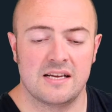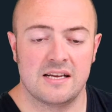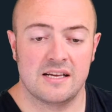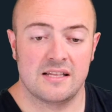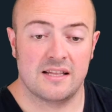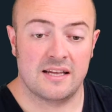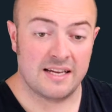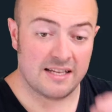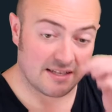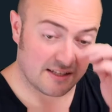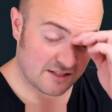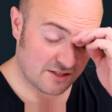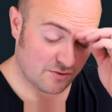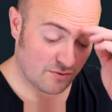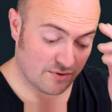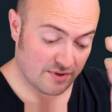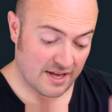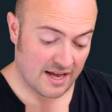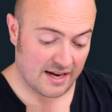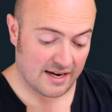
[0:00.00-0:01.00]
I need to sort
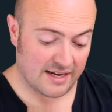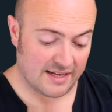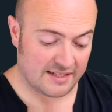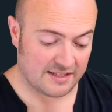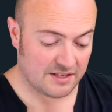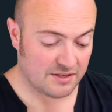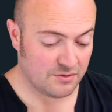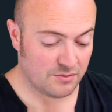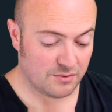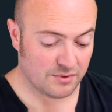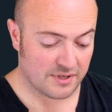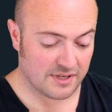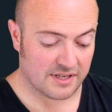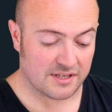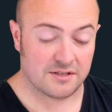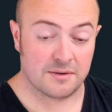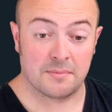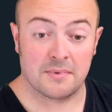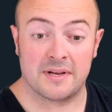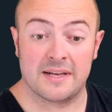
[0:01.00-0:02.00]
that list in order.
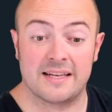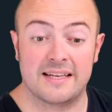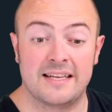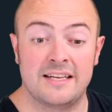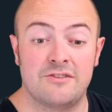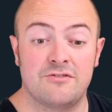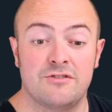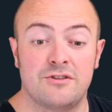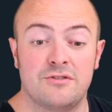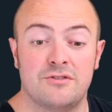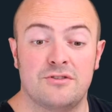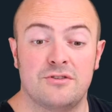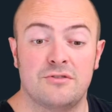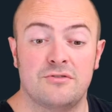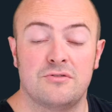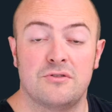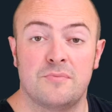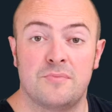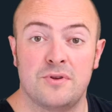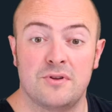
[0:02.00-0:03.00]
So I'm gonna introduce you
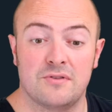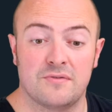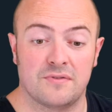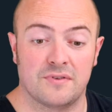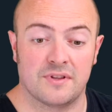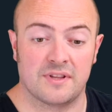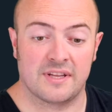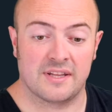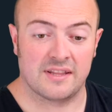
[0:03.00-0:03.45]
to a beautiful